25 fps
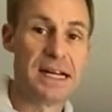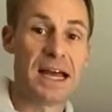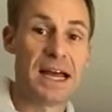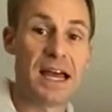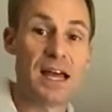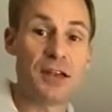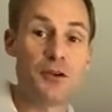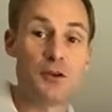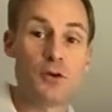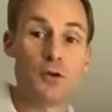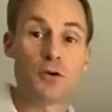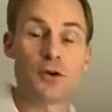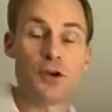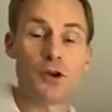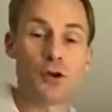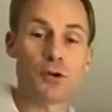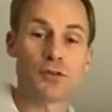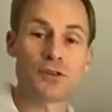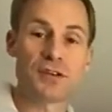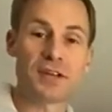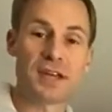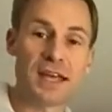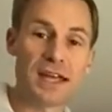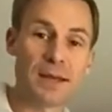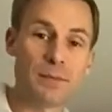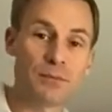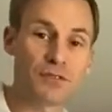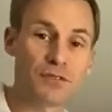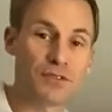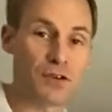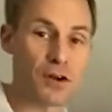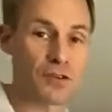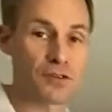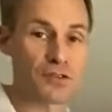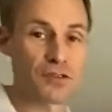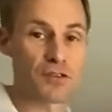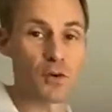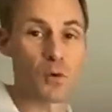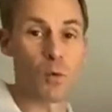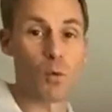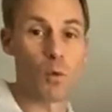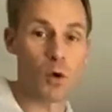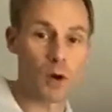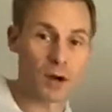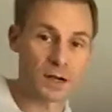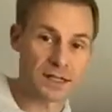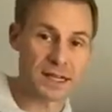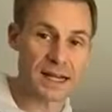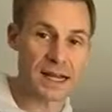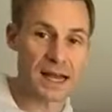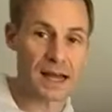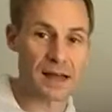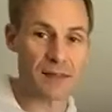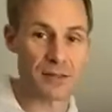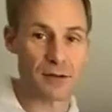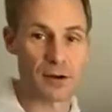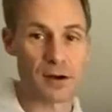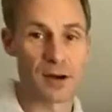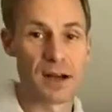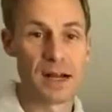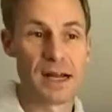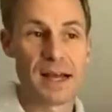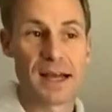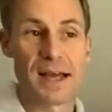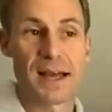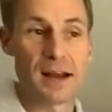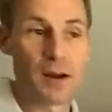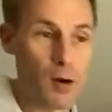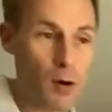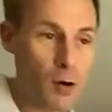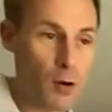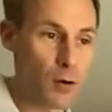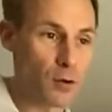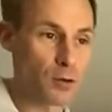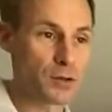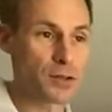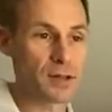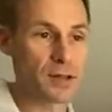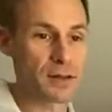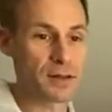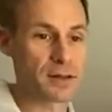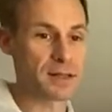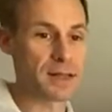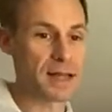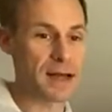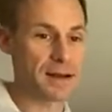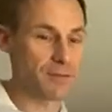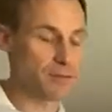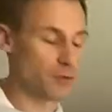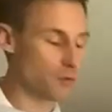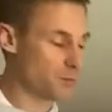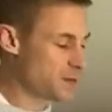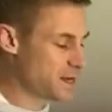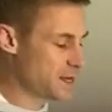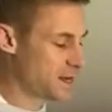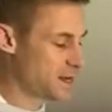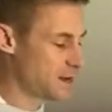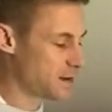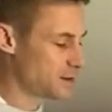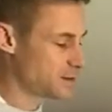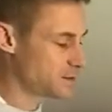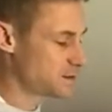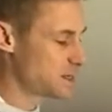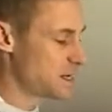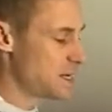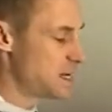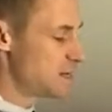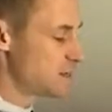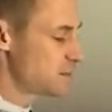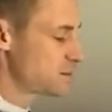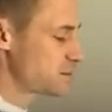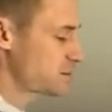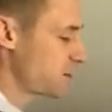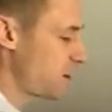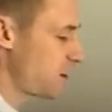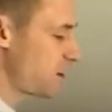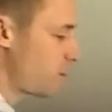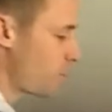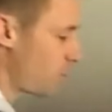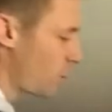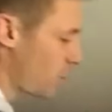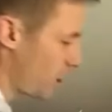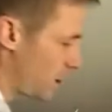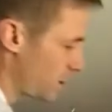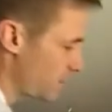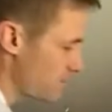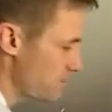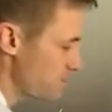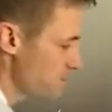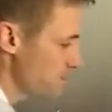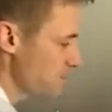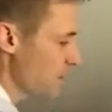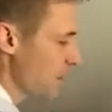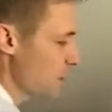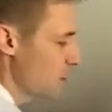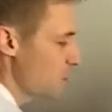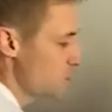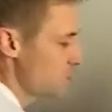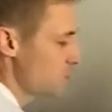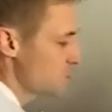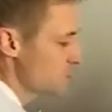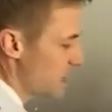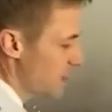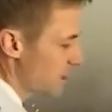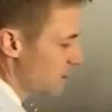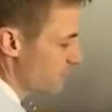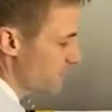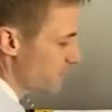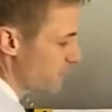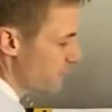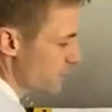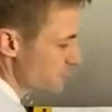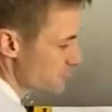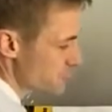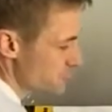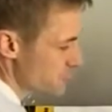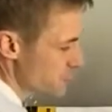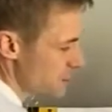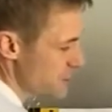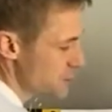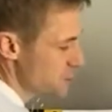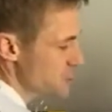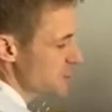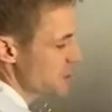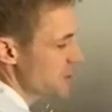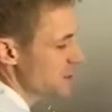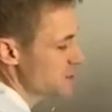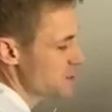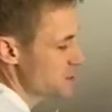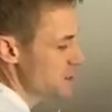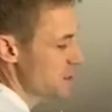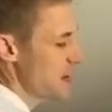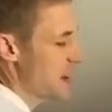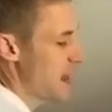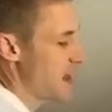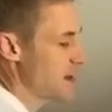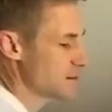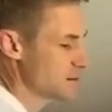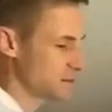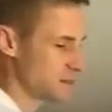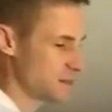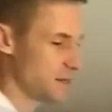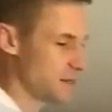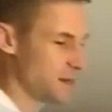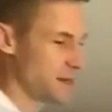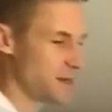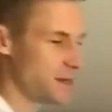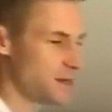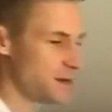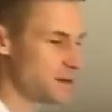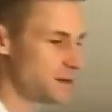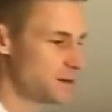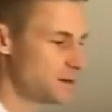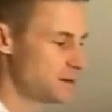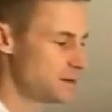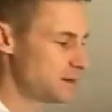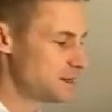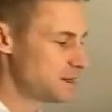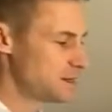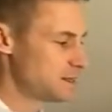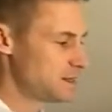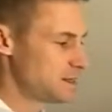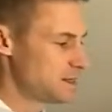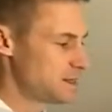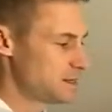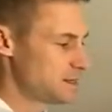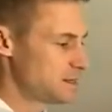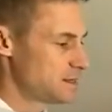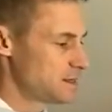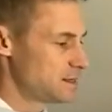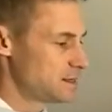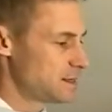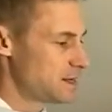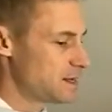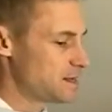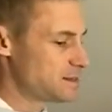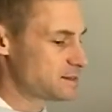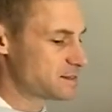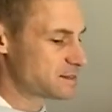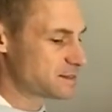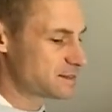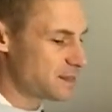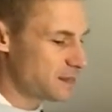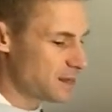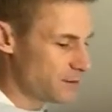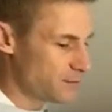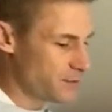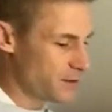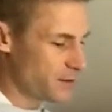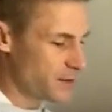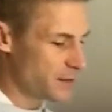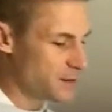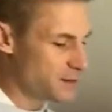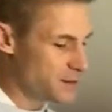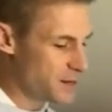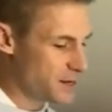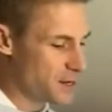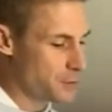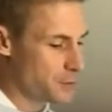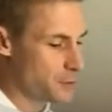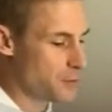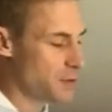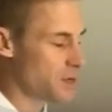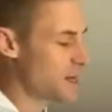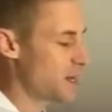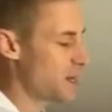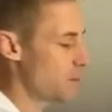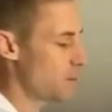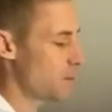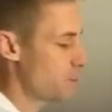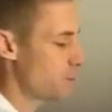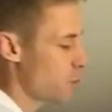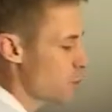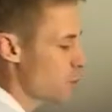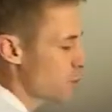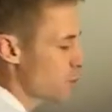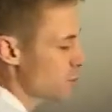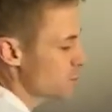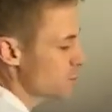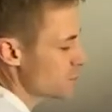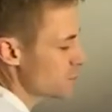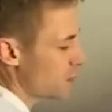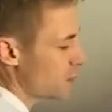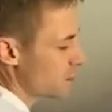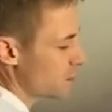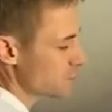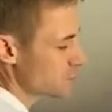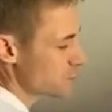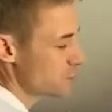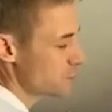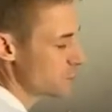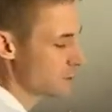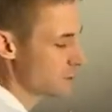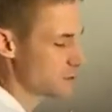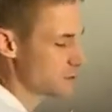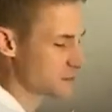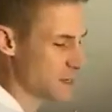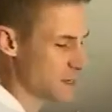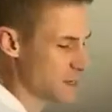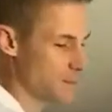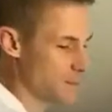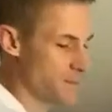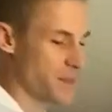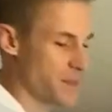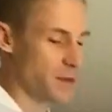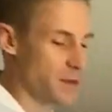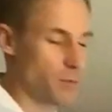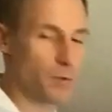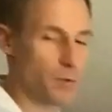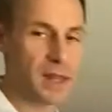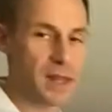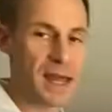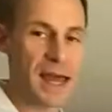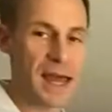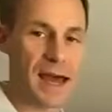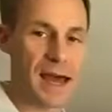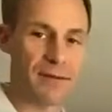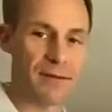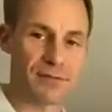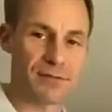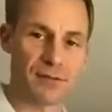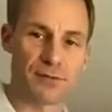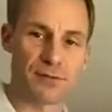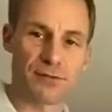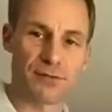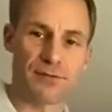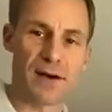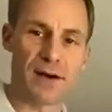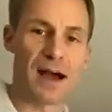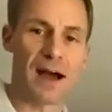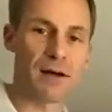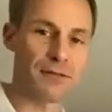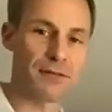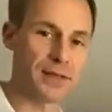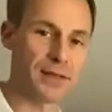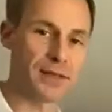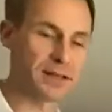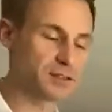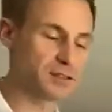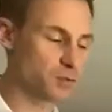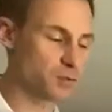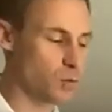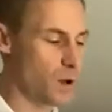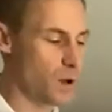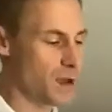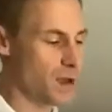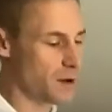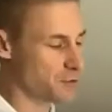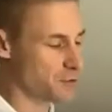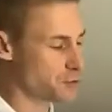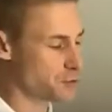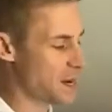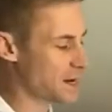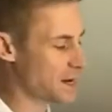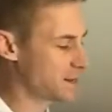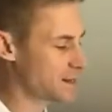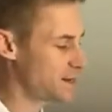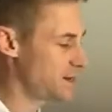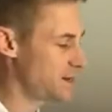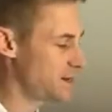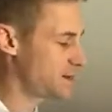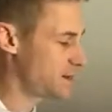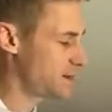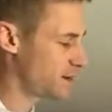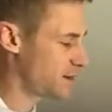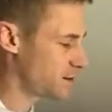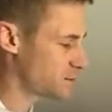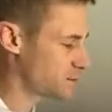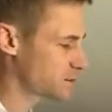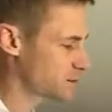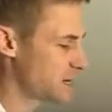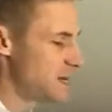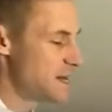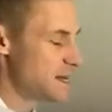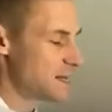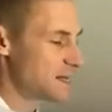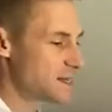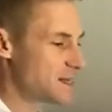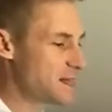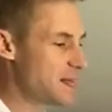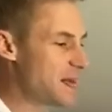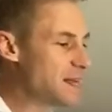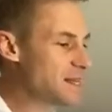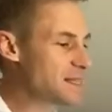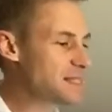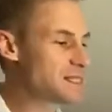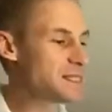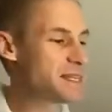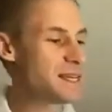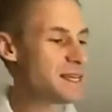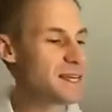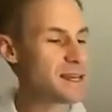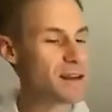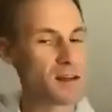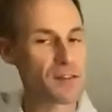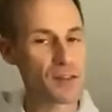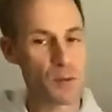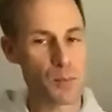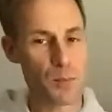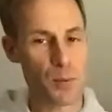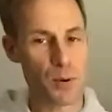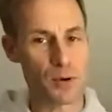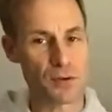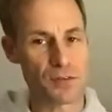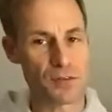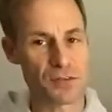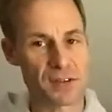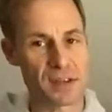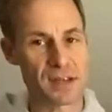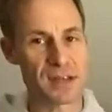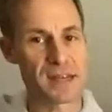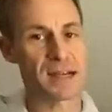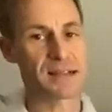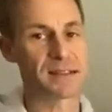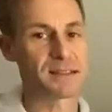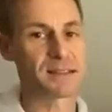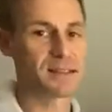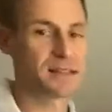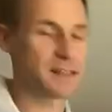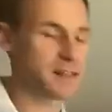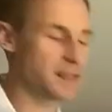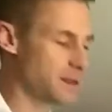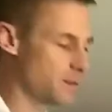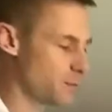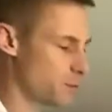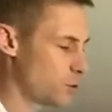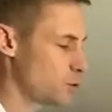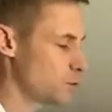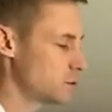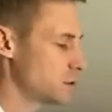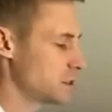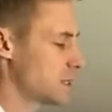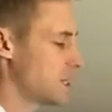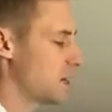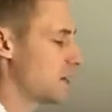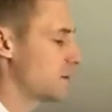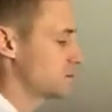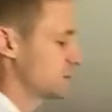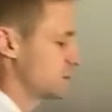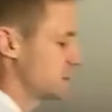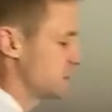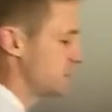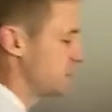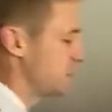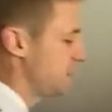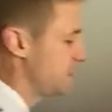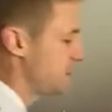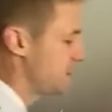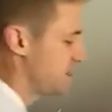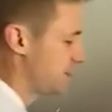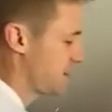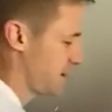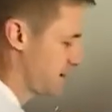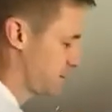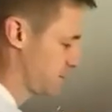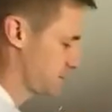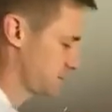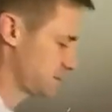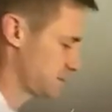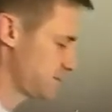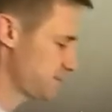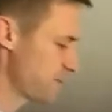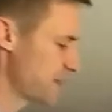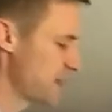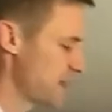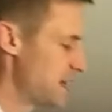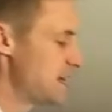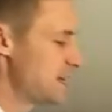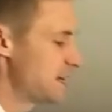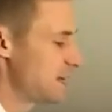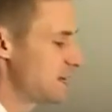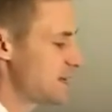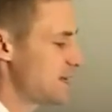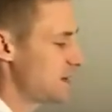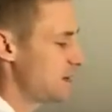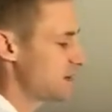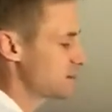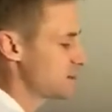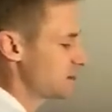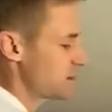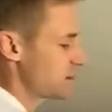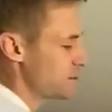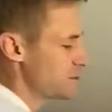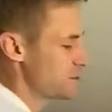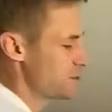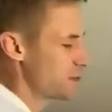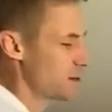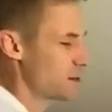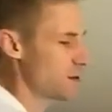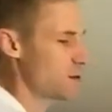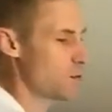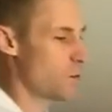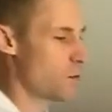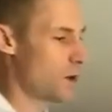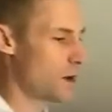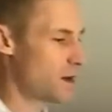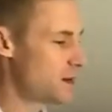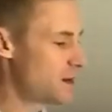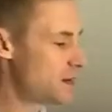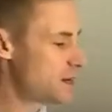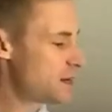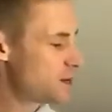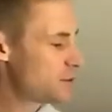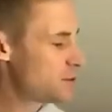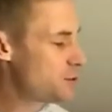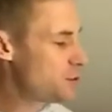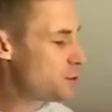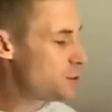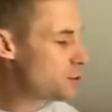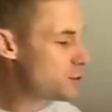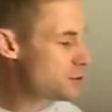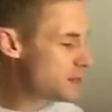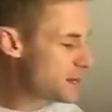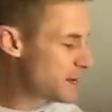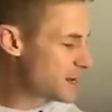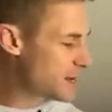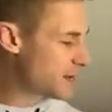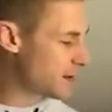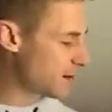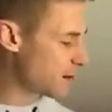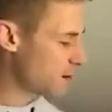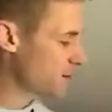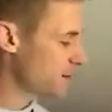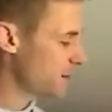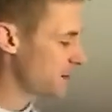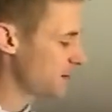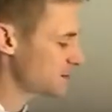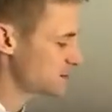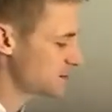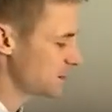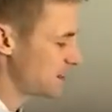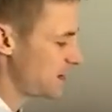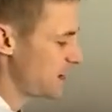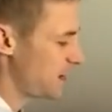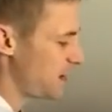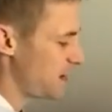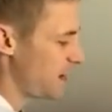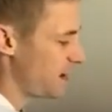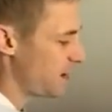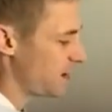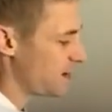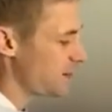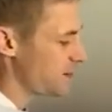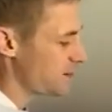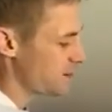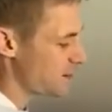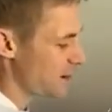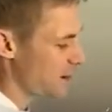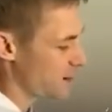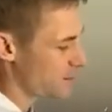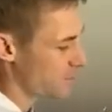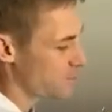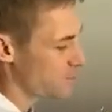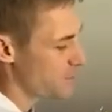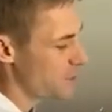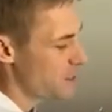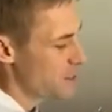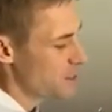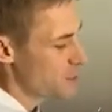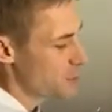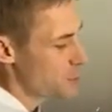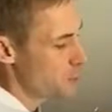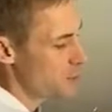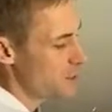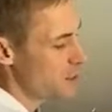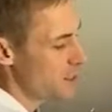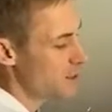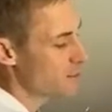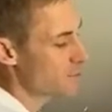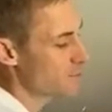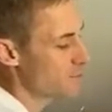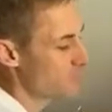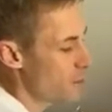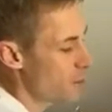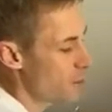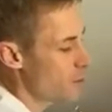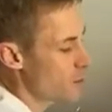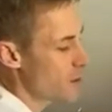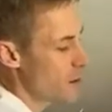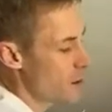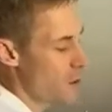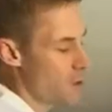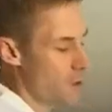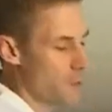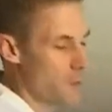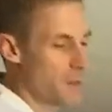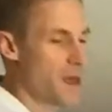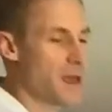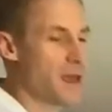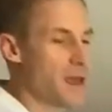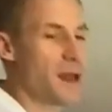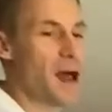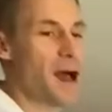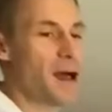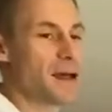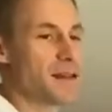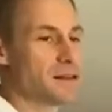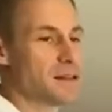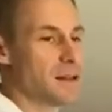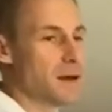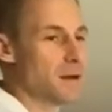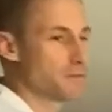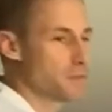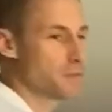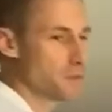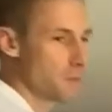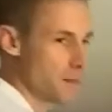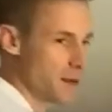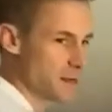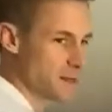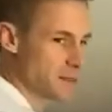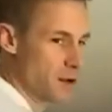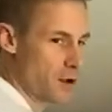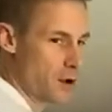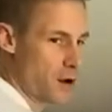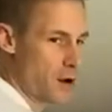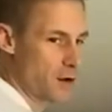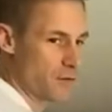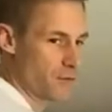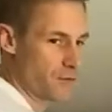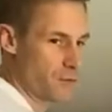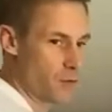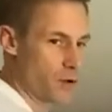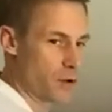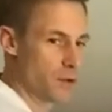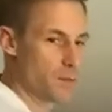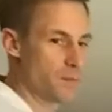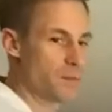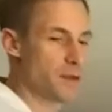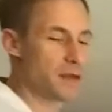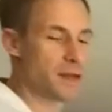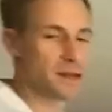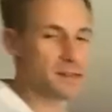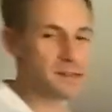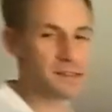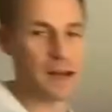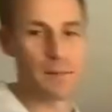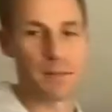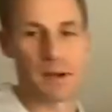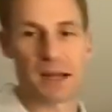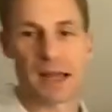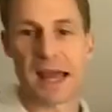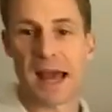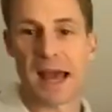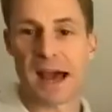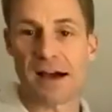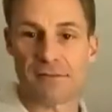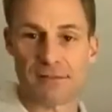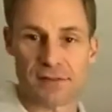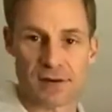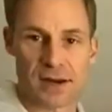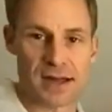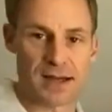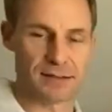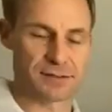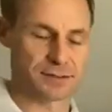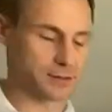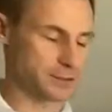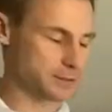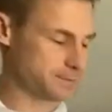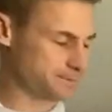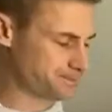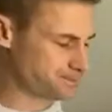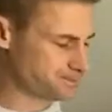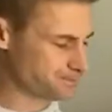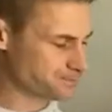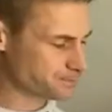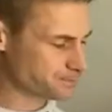And your team starts to work together in a whole nother level, because someone who's got a frustration and tenacity, instead of continuing to get poor results doing something where they have to file things away or track details, they lean on the person next to them who loves the details. And they say, tell you what, you take care of this. And anytime you need a phone call made, I'd love to make a call for you because I'm a galvanizer.